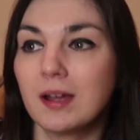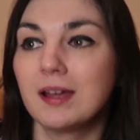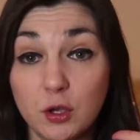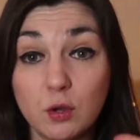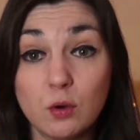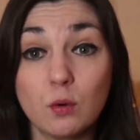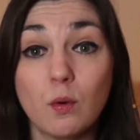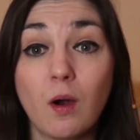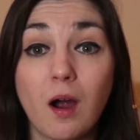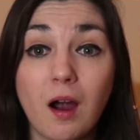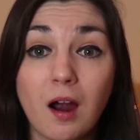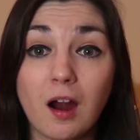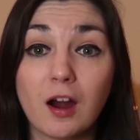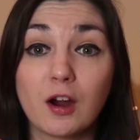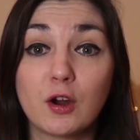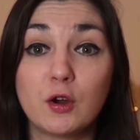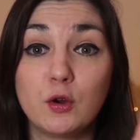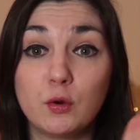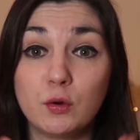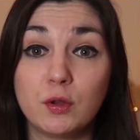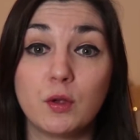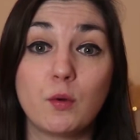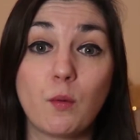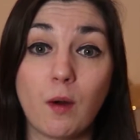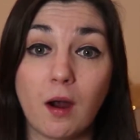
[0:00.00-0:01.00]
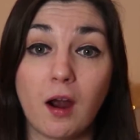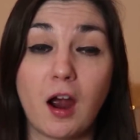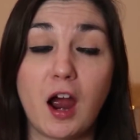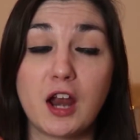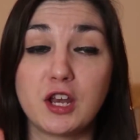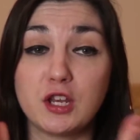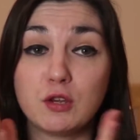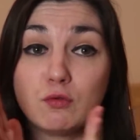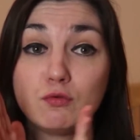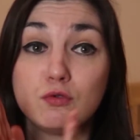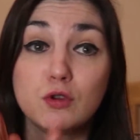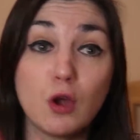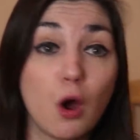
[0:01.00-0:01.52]
You are who you are,
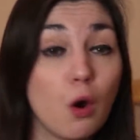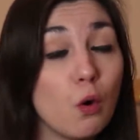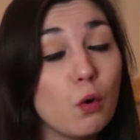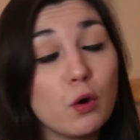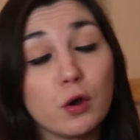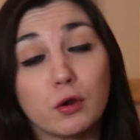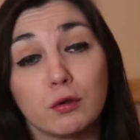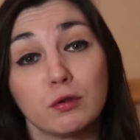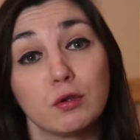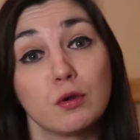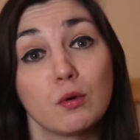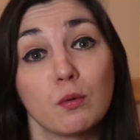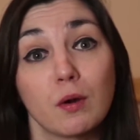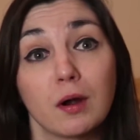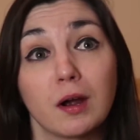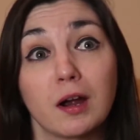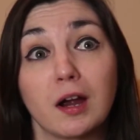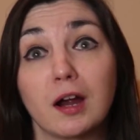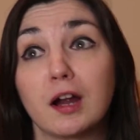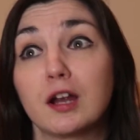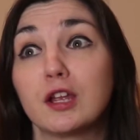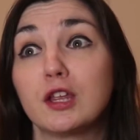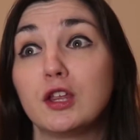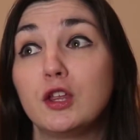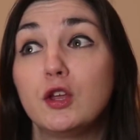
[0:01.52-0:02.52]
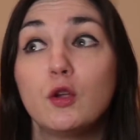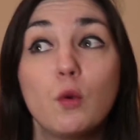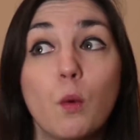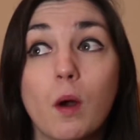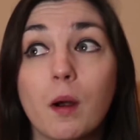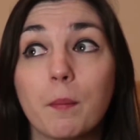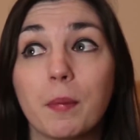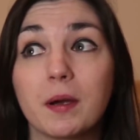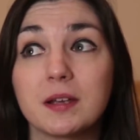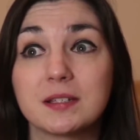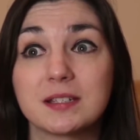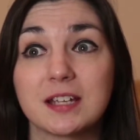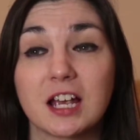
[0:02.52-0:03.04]
and you know who you are. You
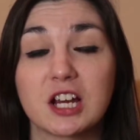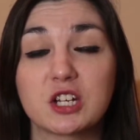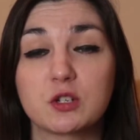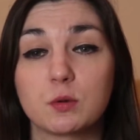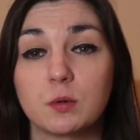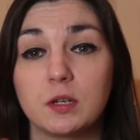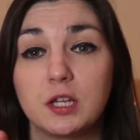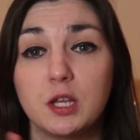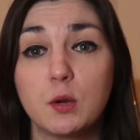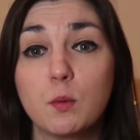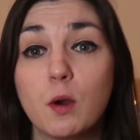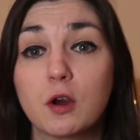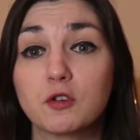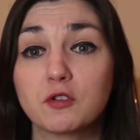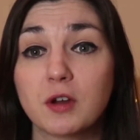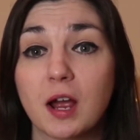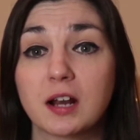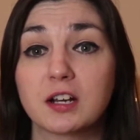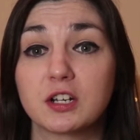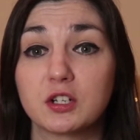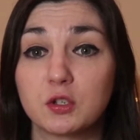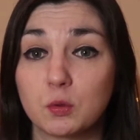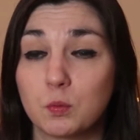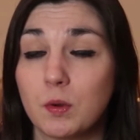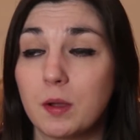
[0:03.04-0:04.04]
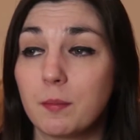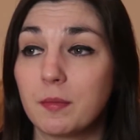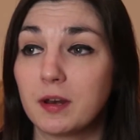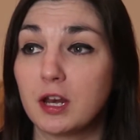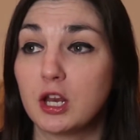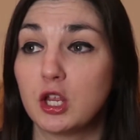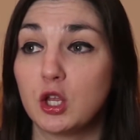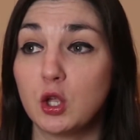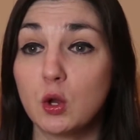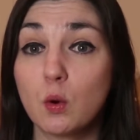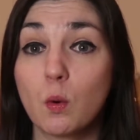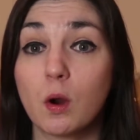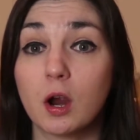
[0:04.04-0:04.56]
are bisexual. You are attracted to
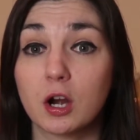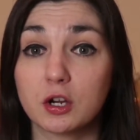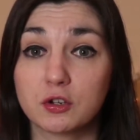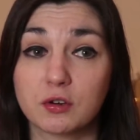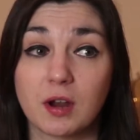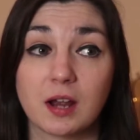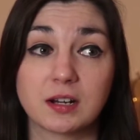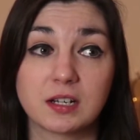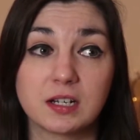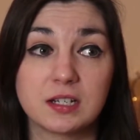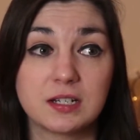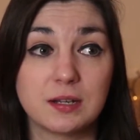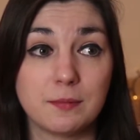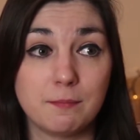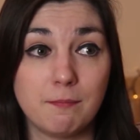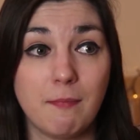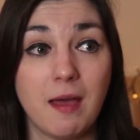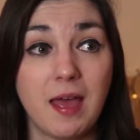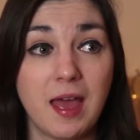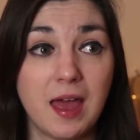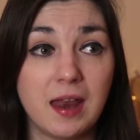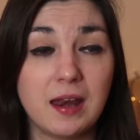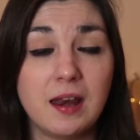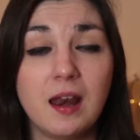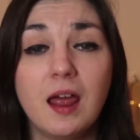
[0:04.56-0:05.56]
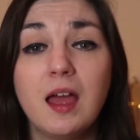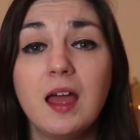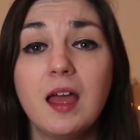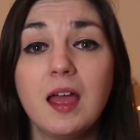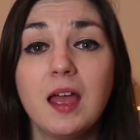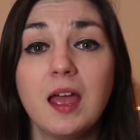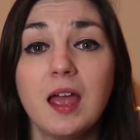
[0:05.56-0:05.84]
women. You are attracted to men.